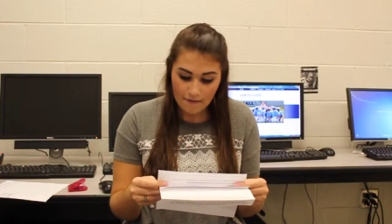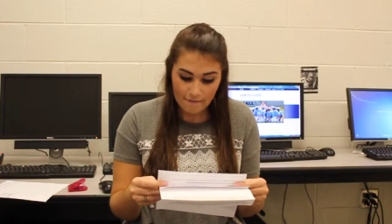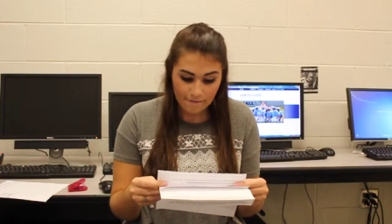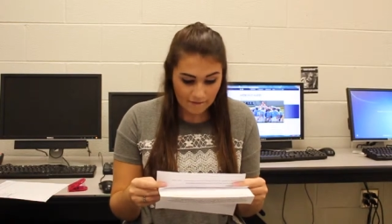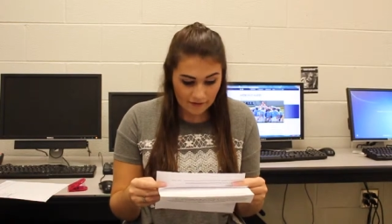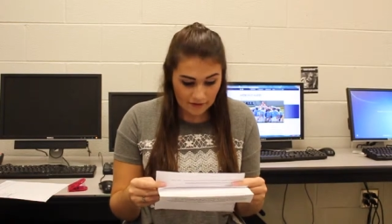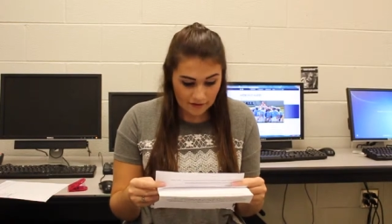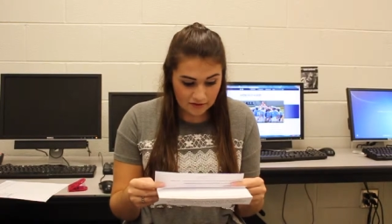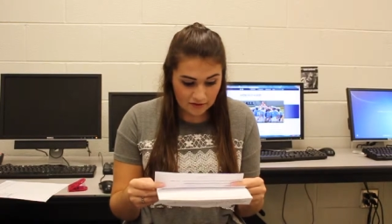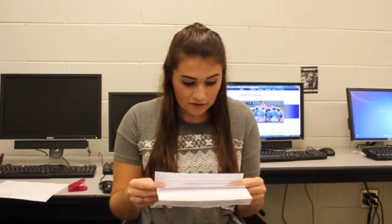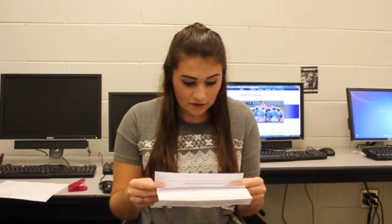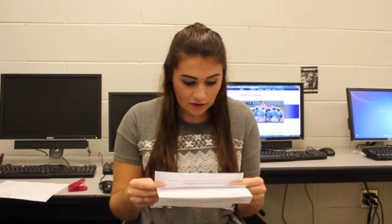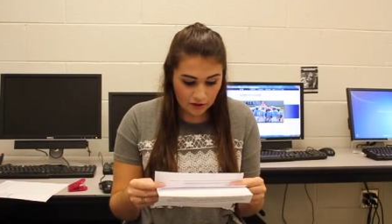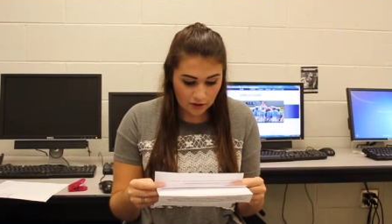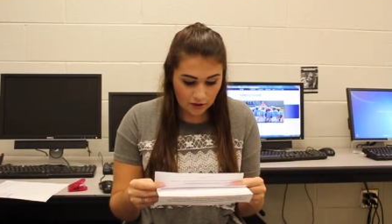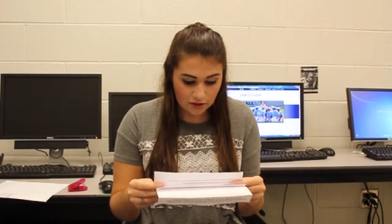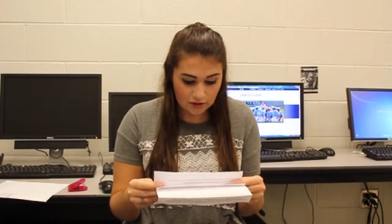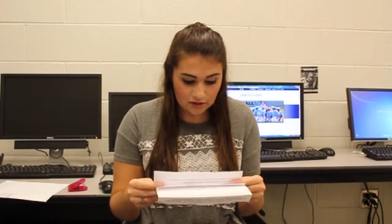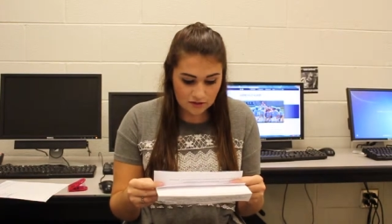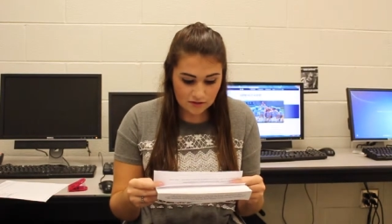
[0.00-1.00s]
Fans are
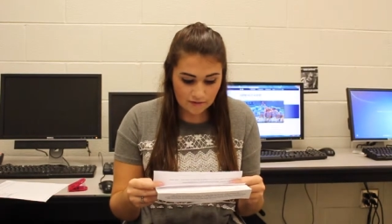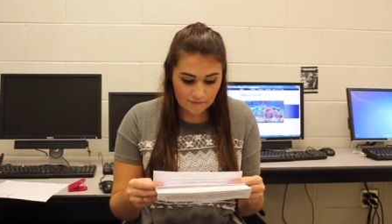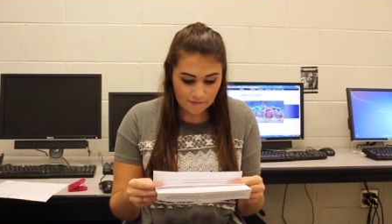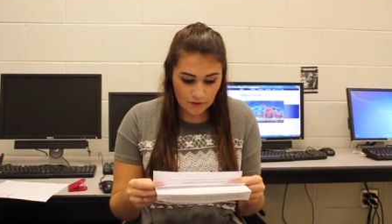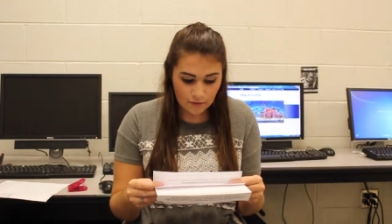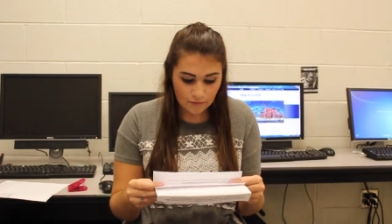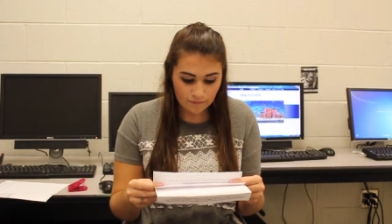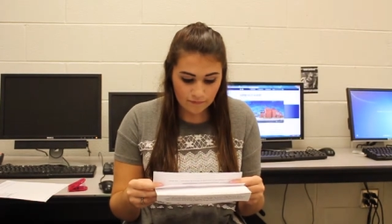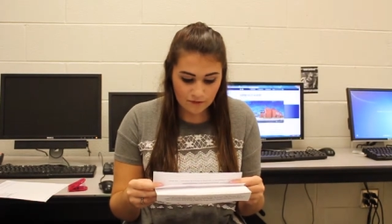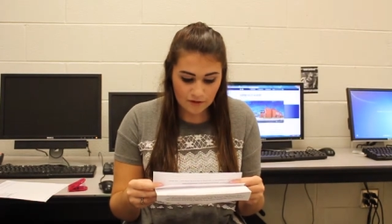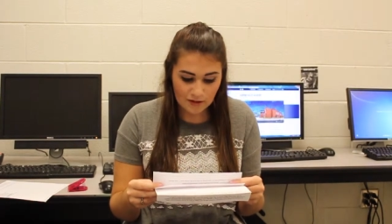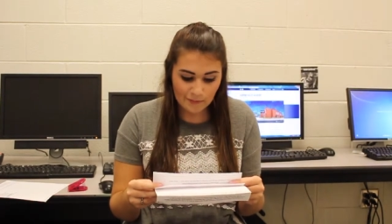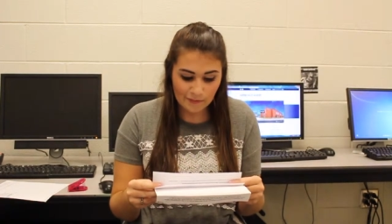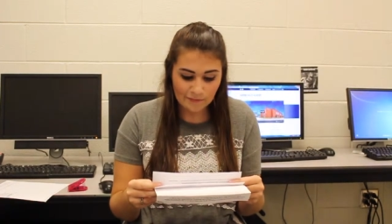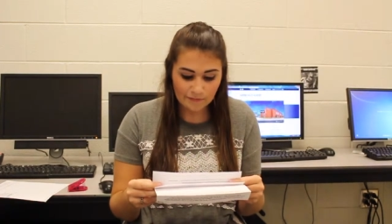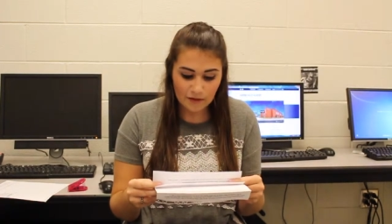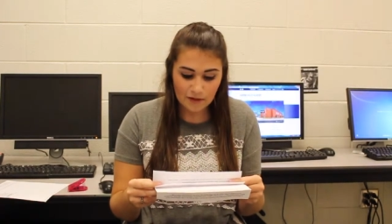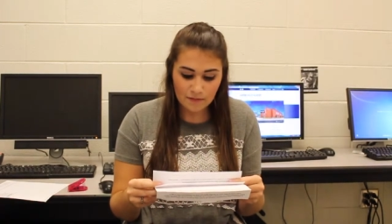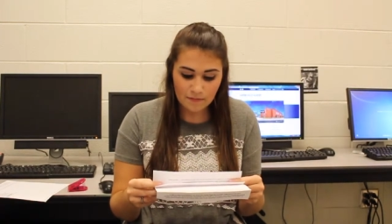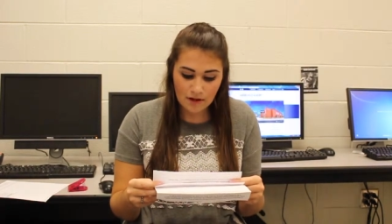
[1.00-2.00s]
encouraged to vote for their
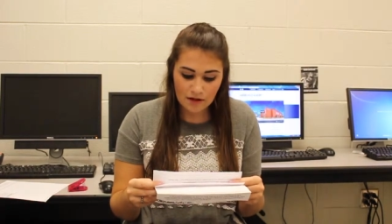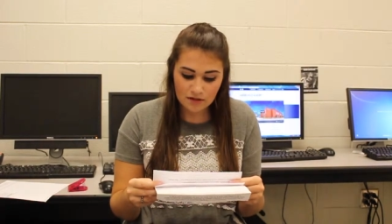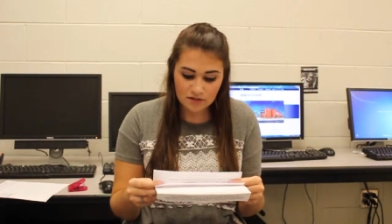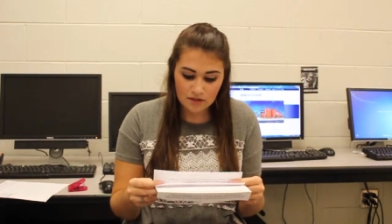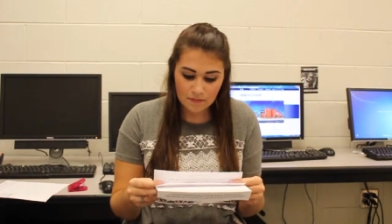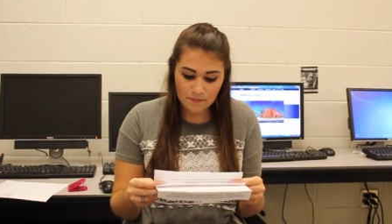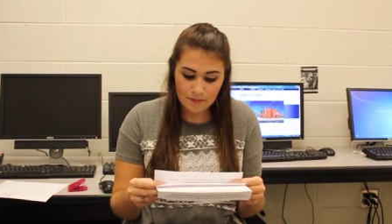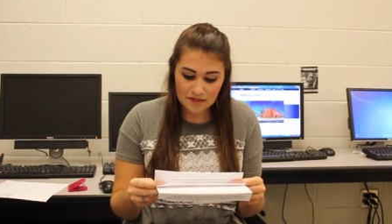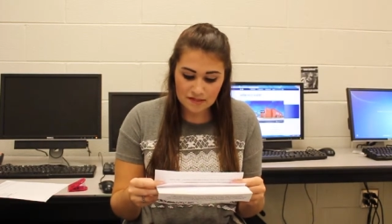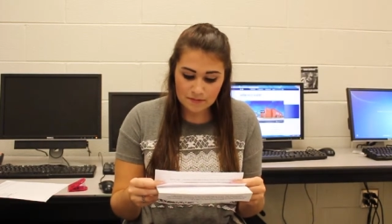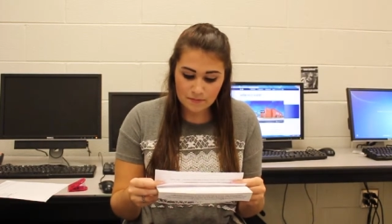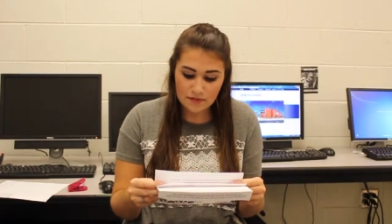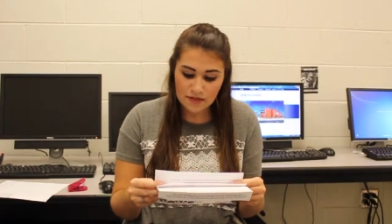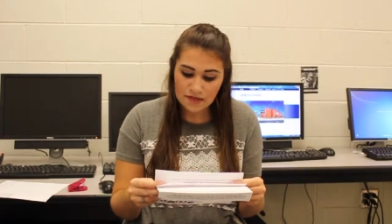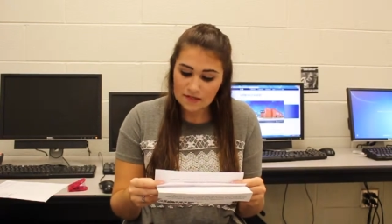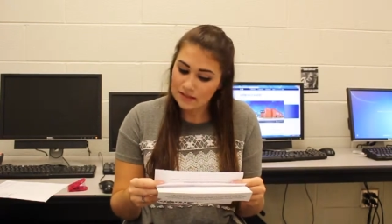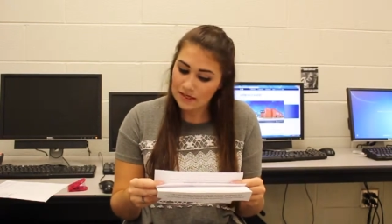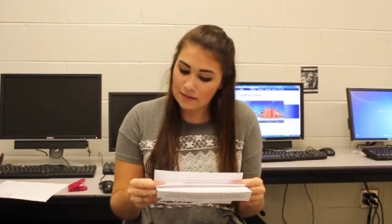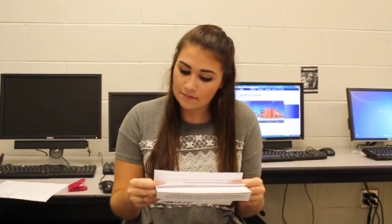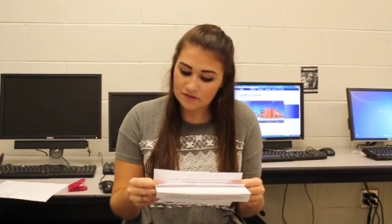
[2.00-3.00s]
preferred matchup as
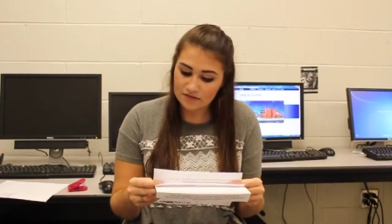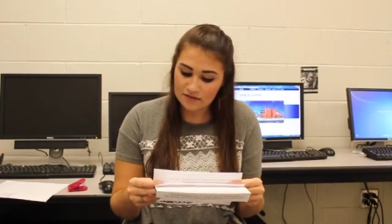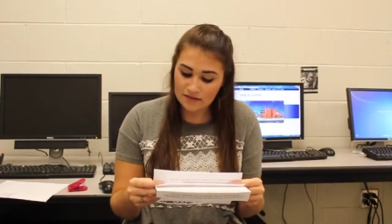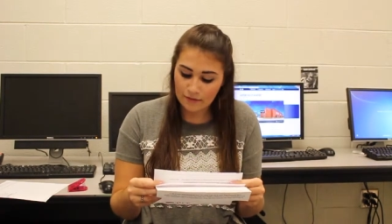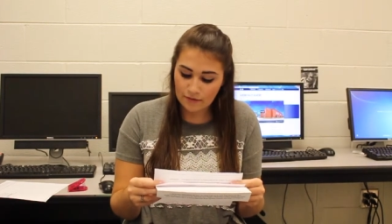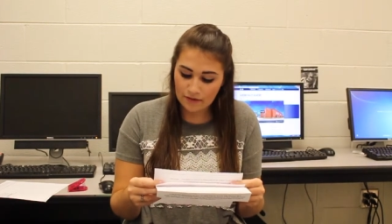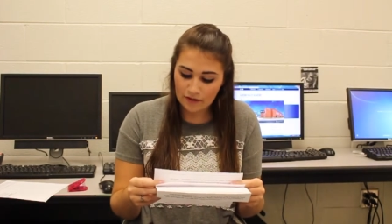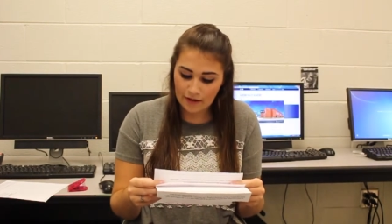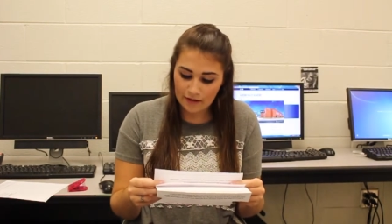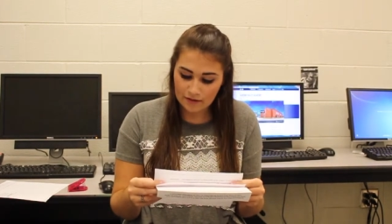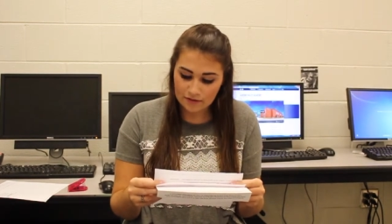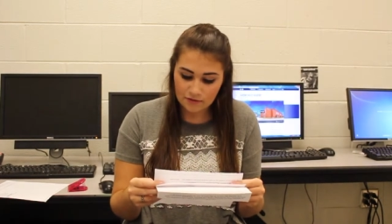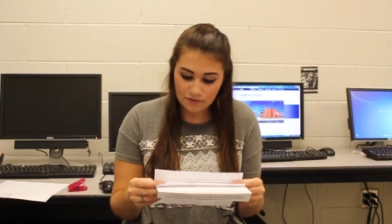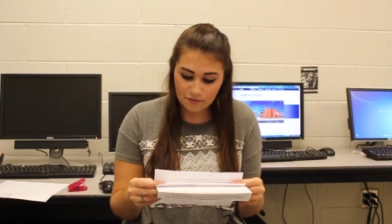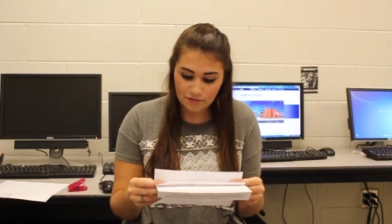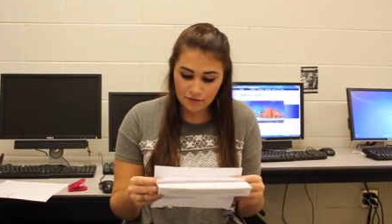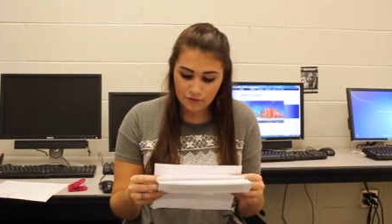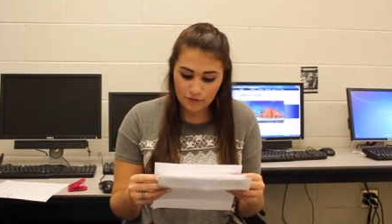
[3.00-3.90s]
many times as they would like to